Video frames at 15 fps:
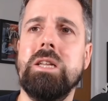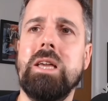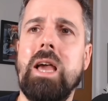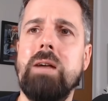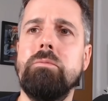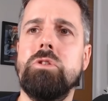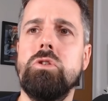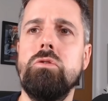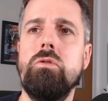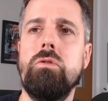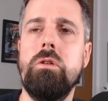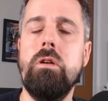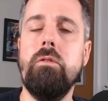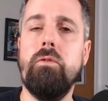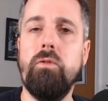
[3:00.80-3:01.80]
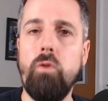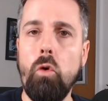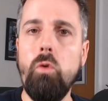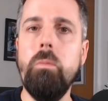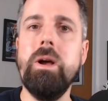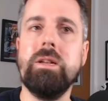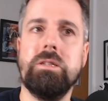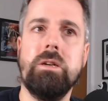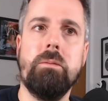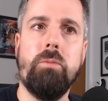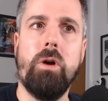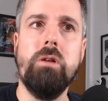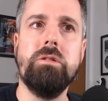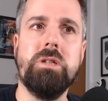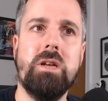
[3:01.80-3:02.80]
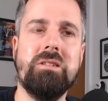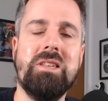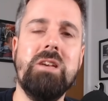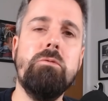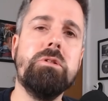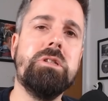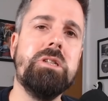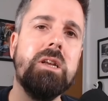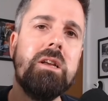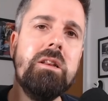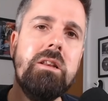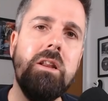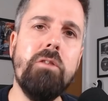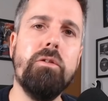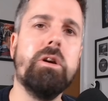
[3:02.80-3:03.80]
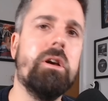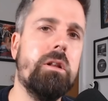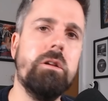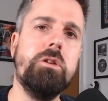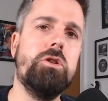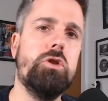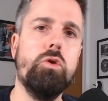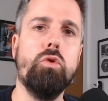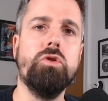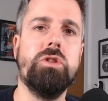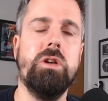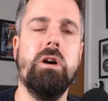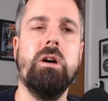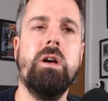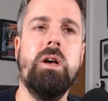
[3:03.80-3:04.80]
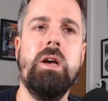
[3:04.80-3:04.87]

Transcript: came to the full mixing process, it was significantly shorter